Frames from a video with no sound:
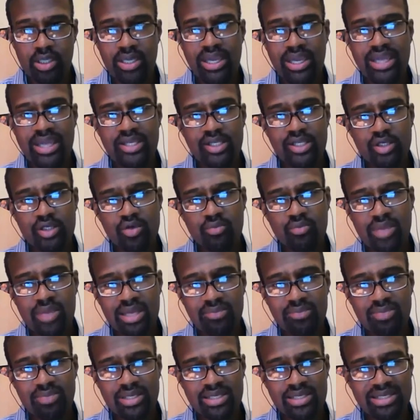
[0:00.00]
And you
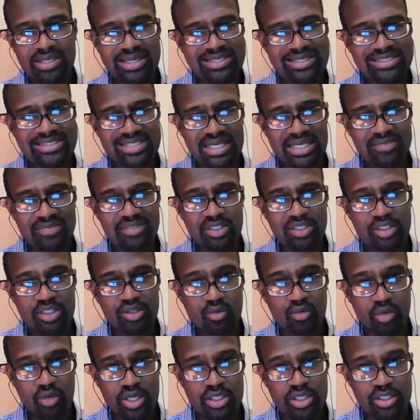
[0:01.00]
may be in that same
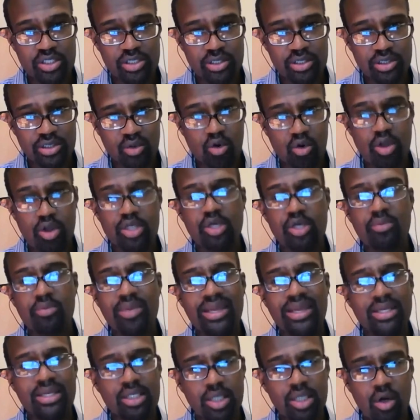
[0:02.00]
situation, or you
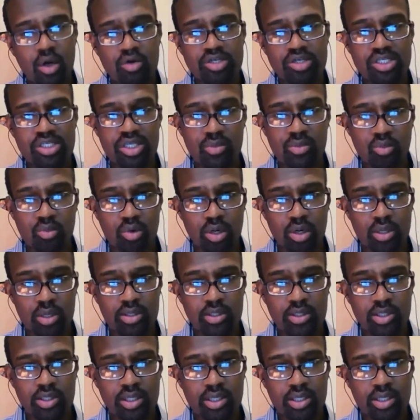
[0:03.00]
may know someone